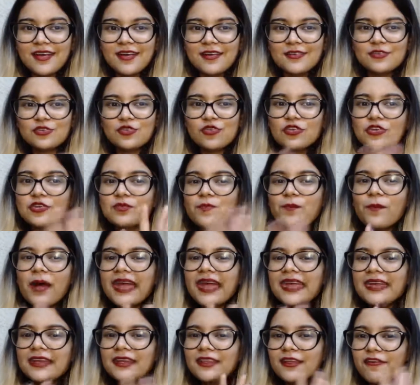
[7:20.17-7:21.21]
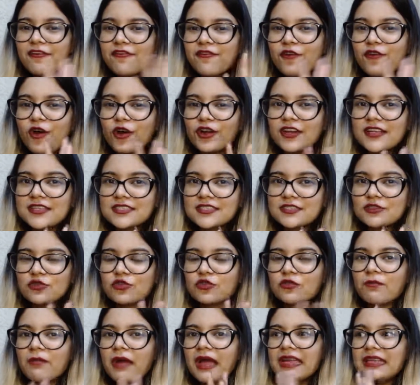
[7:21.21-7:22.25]
Don't mind the forest.
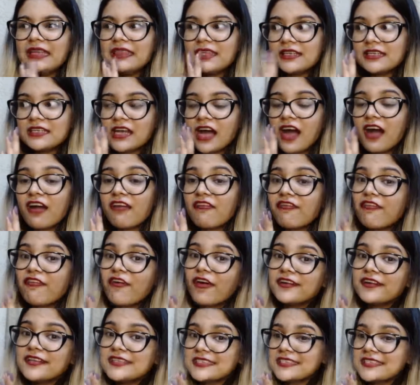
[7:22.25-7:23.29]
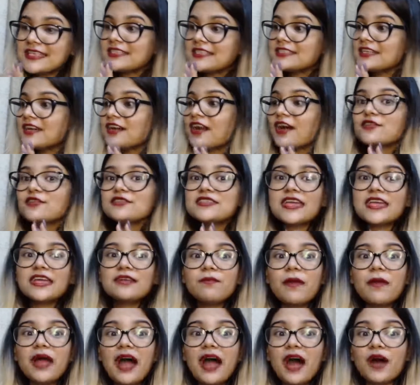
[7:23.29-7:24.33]
Don't mind the dark forests that are outside
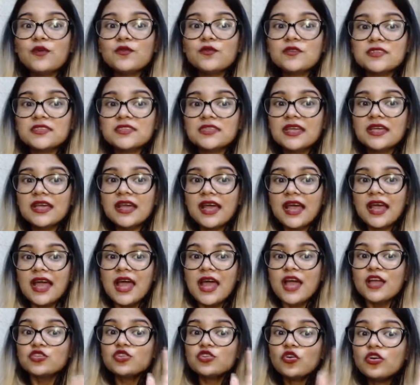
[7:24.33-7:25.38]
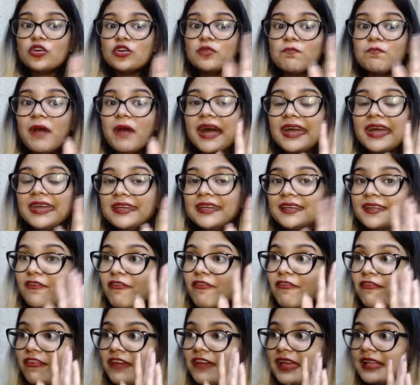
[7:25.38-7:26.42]
my house. Don't mind the
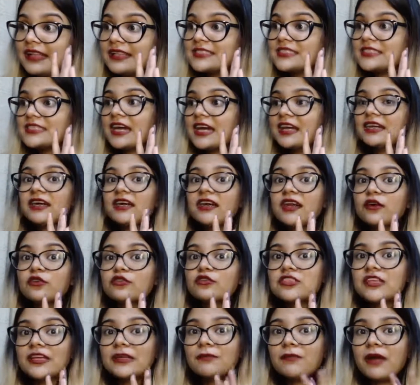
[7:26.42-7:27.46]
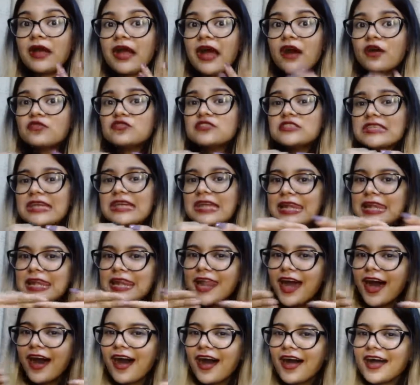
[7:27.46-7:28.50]
fields that are outside my house. The
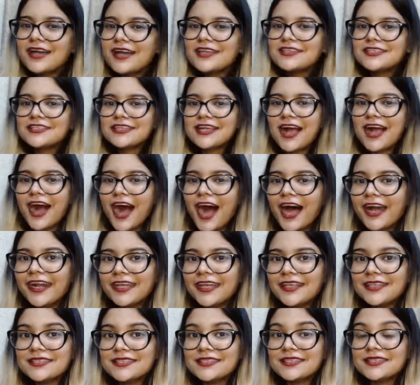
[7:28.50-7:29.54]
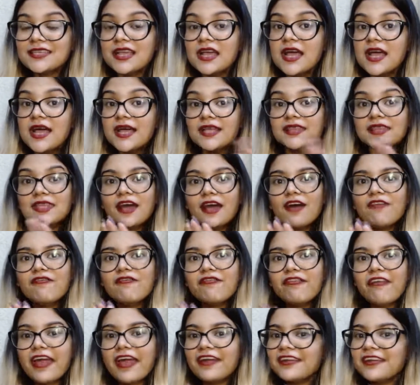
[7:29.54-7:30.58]
large gardens. They are
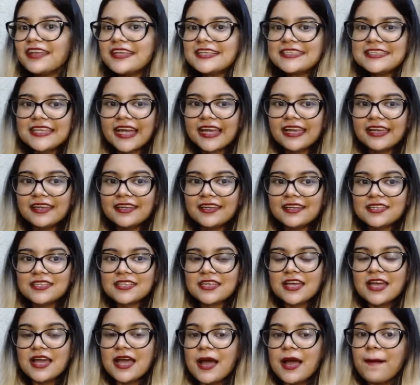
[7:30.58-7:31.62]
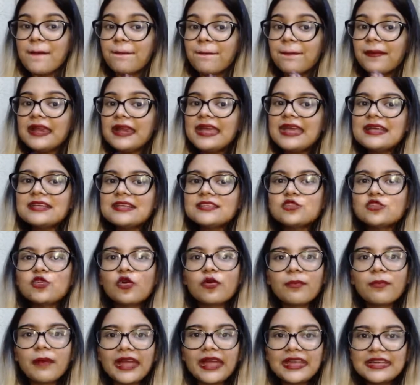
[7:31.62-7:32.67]
very silent. Please
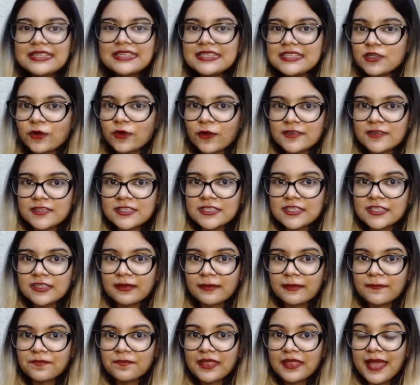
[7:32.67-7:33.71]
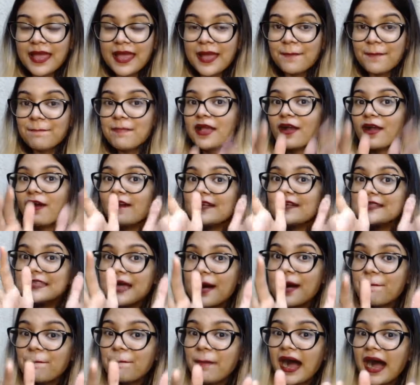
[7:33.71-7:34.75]
don't mind it, Austen. Because
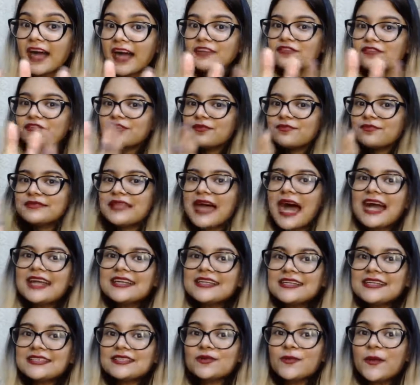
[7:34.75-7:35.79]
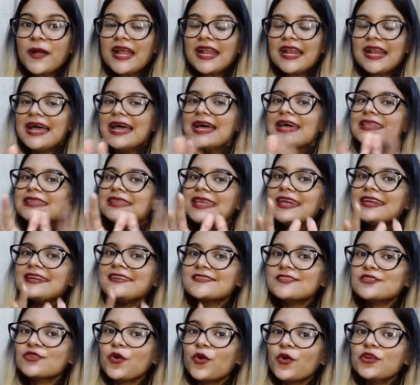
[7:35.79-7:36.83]
apart from that as well, there
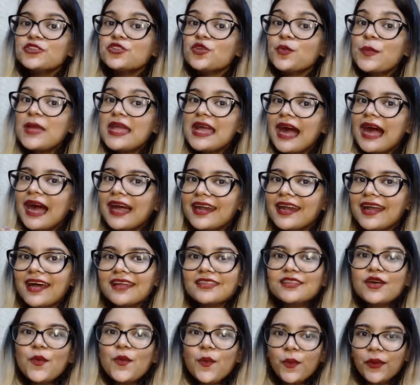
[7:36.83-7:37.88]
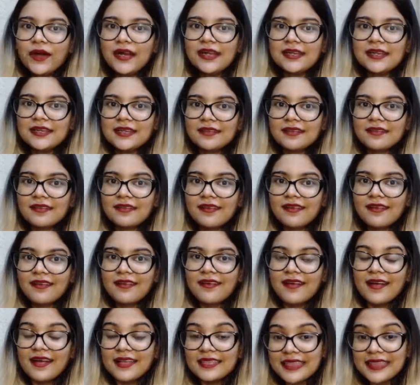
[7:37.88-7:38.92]
is going to be another world.
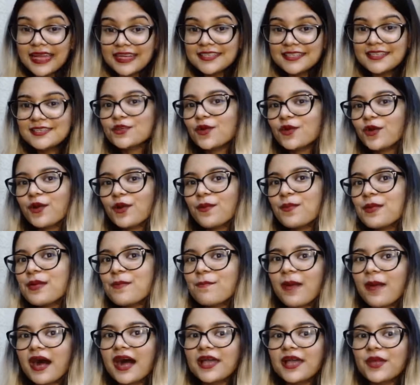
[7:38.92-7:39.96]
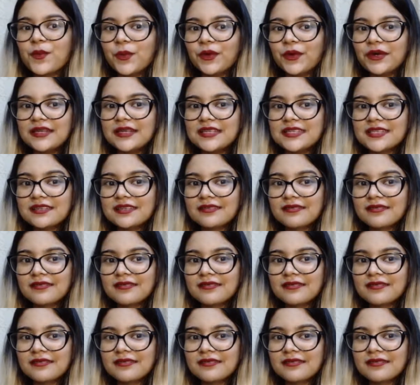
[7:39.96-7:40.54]
That is going to be my world.